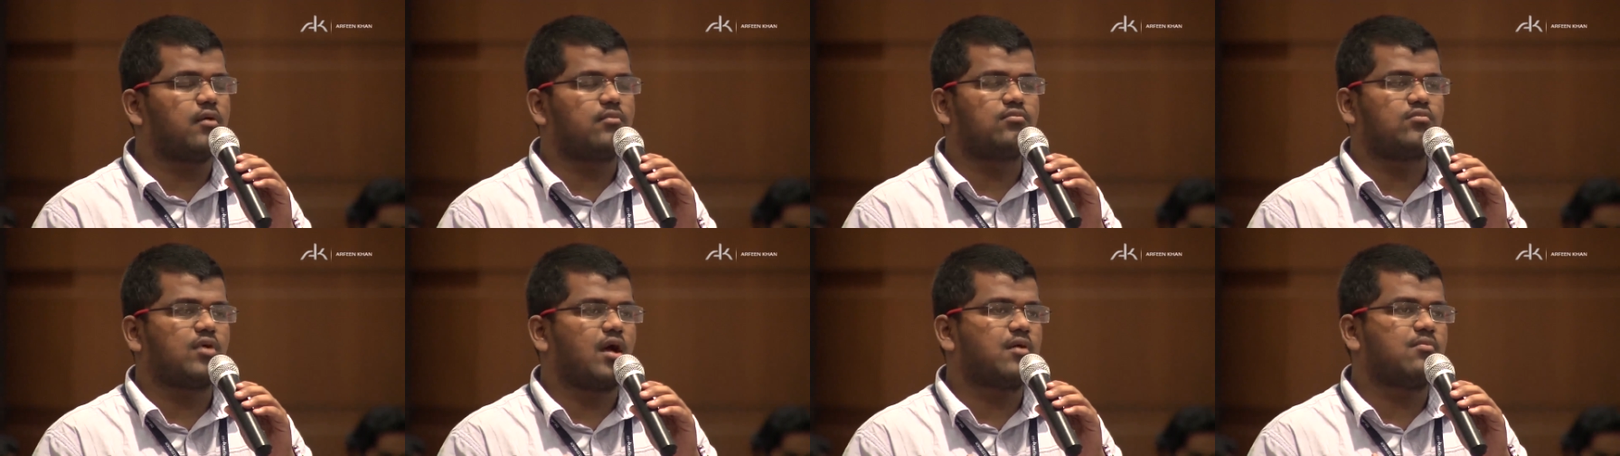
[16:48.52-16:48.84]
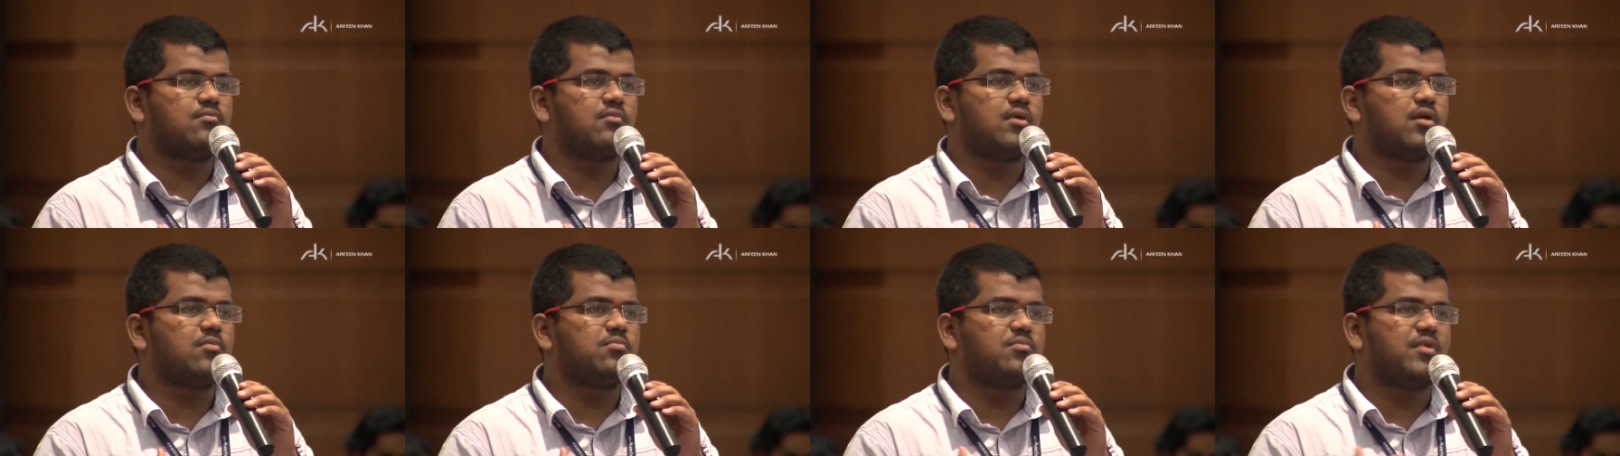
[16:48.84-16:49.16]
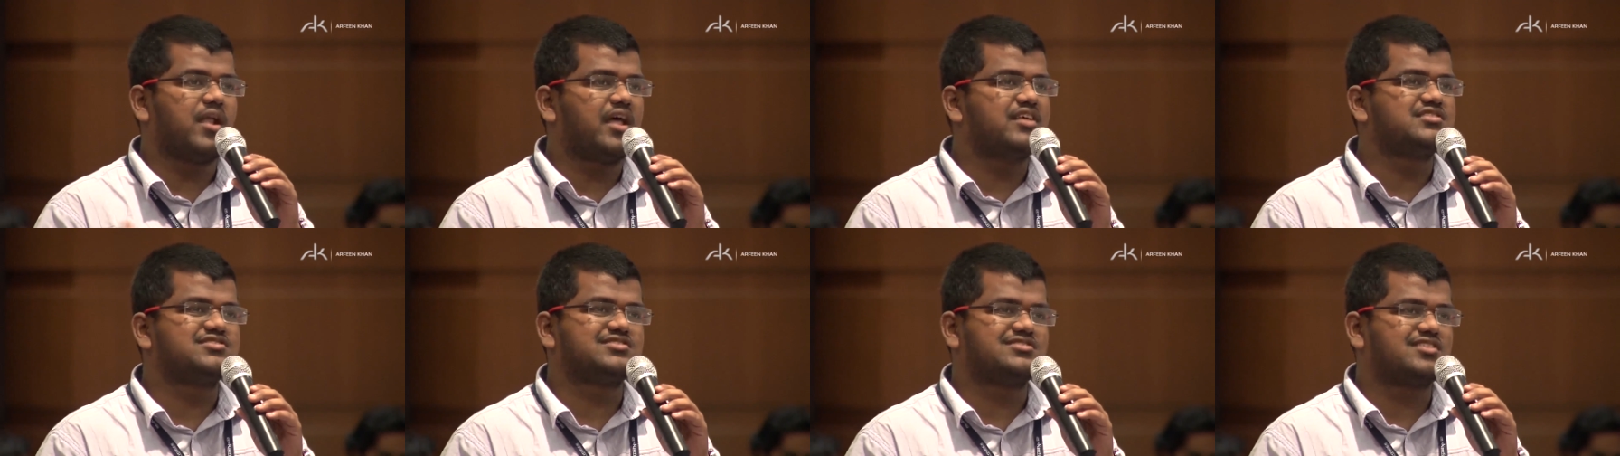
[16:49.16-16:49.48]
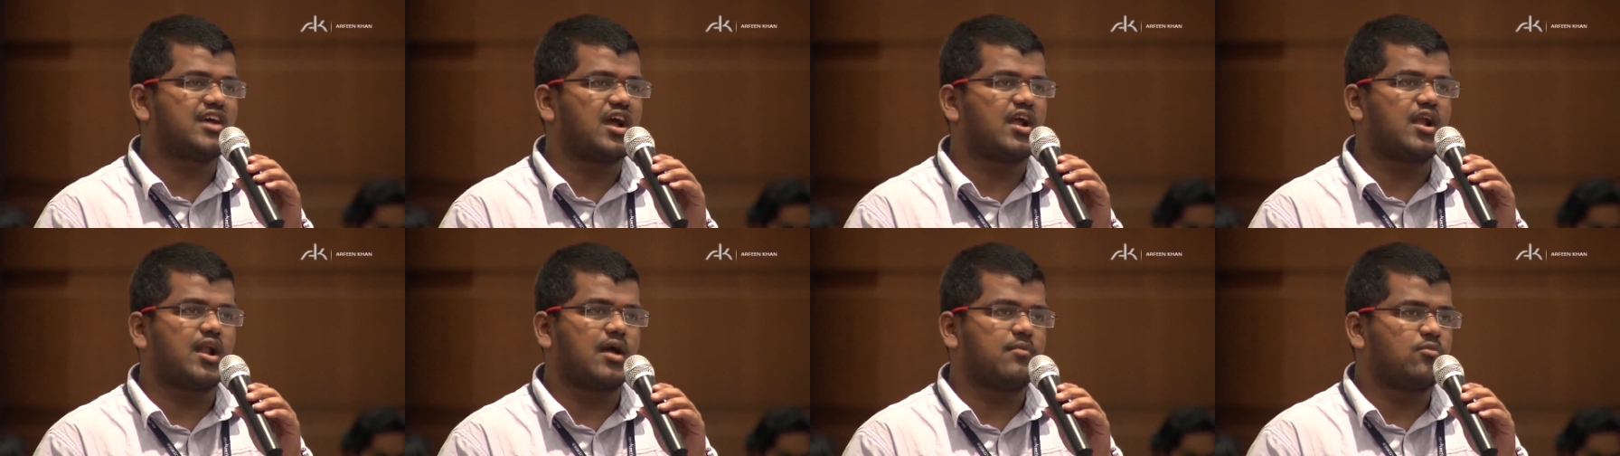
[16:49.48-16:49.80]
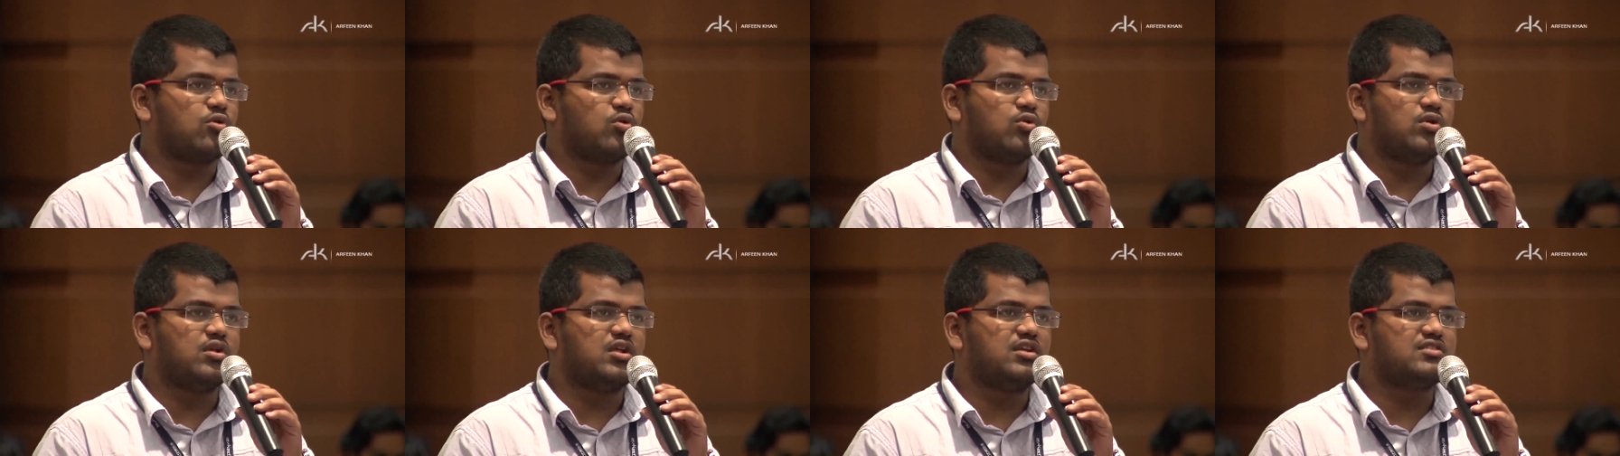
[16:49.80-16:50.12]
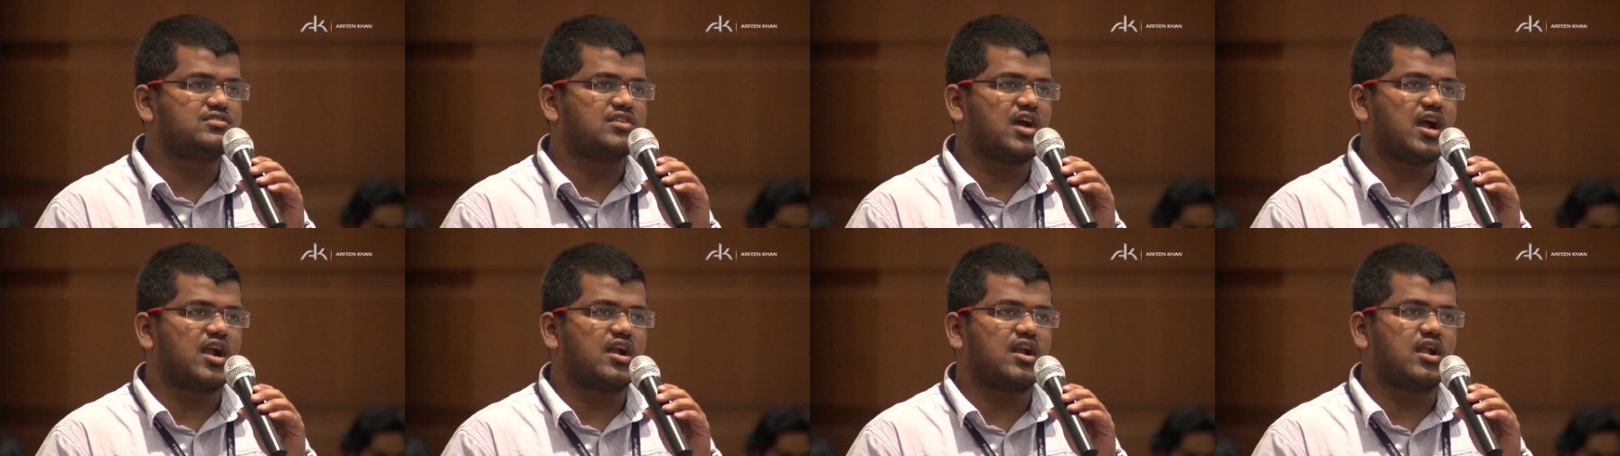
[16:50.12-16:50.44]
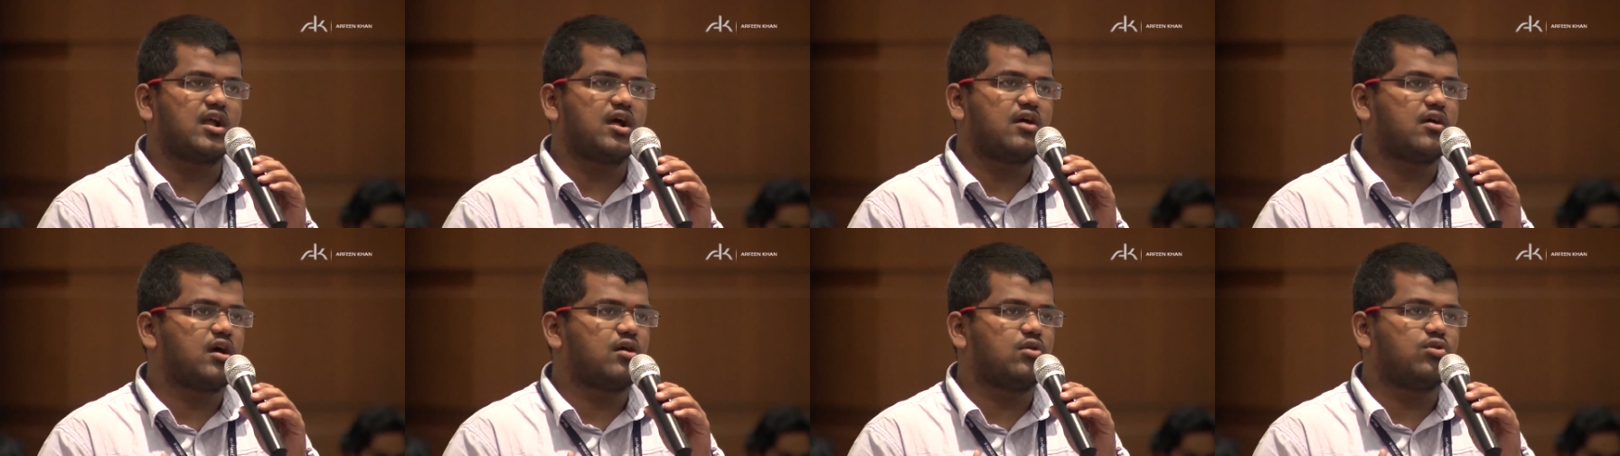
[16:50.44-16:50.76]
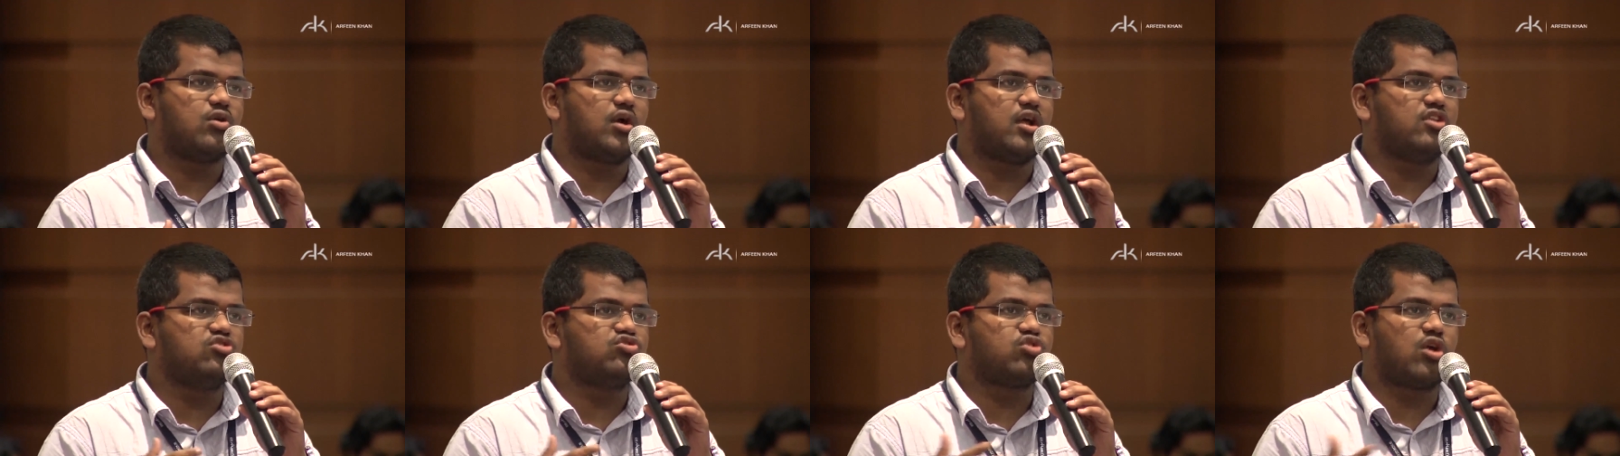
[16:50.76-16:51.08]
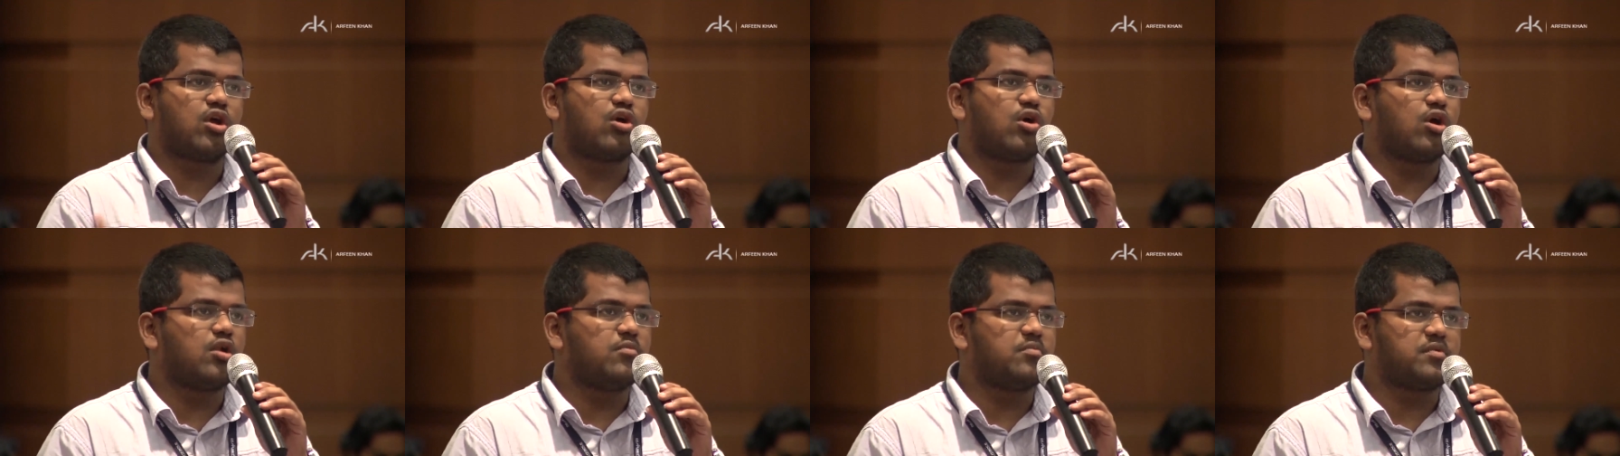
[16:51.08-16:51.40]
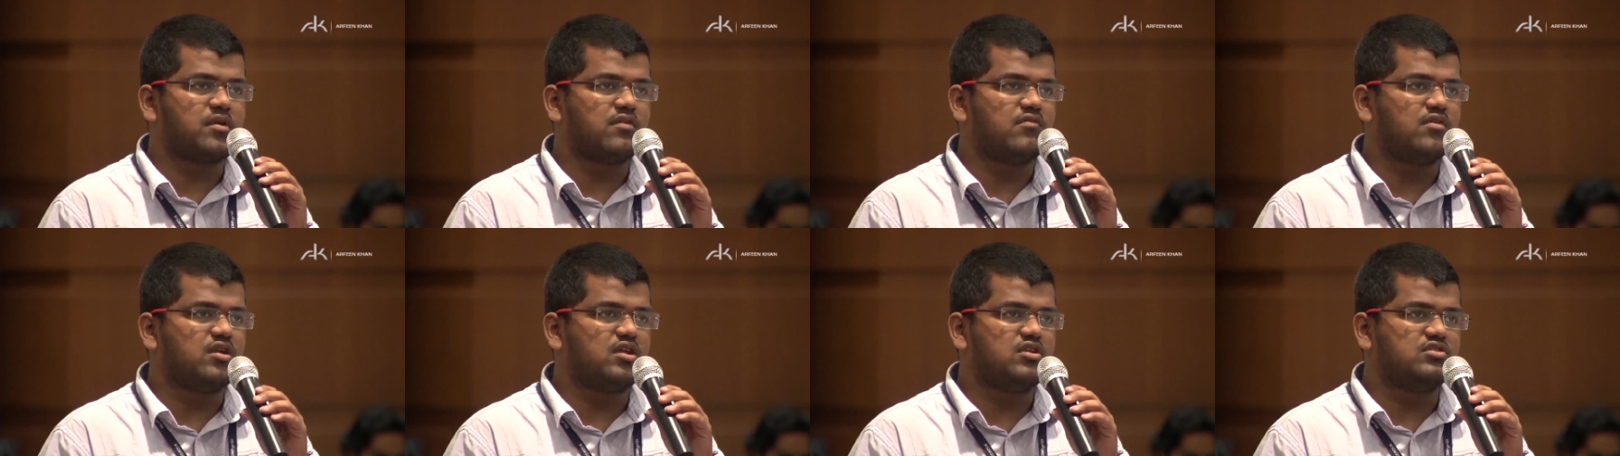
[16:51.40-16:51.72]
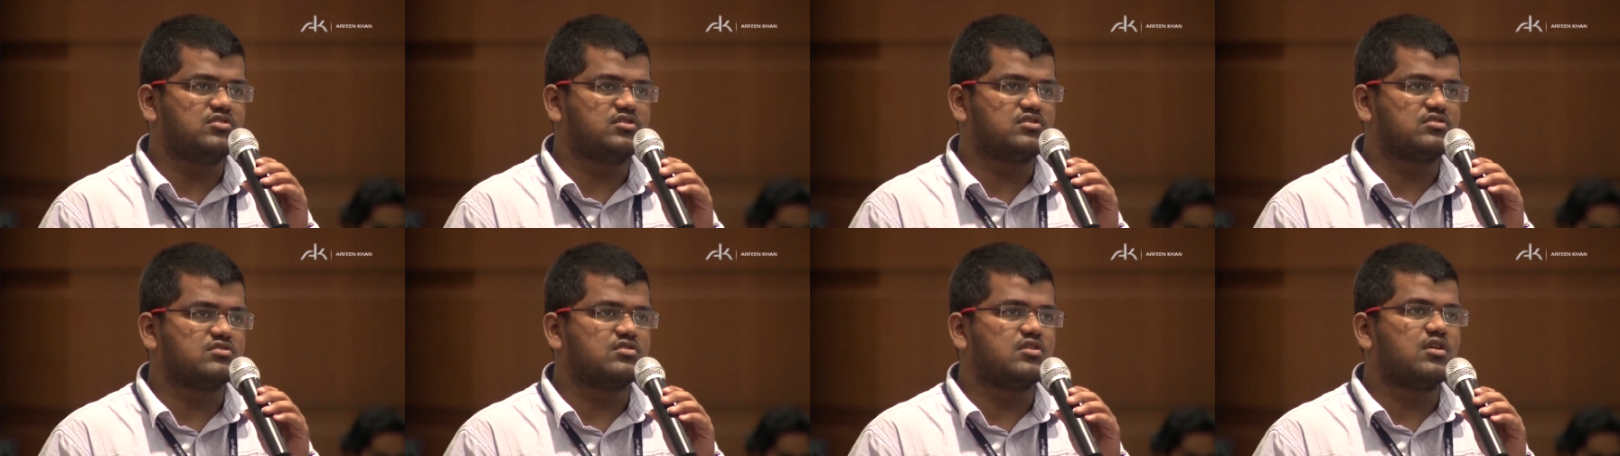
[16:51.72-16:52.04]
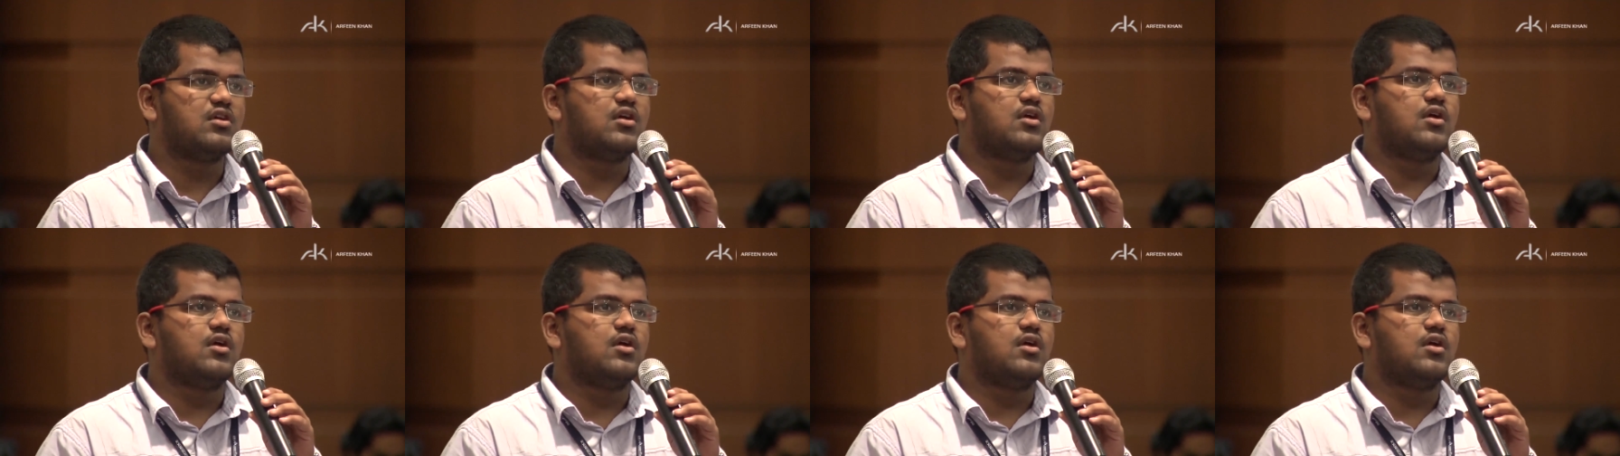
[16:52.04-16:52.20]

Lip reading: I'm a blessed child, I'm only child, enjoying all privileges.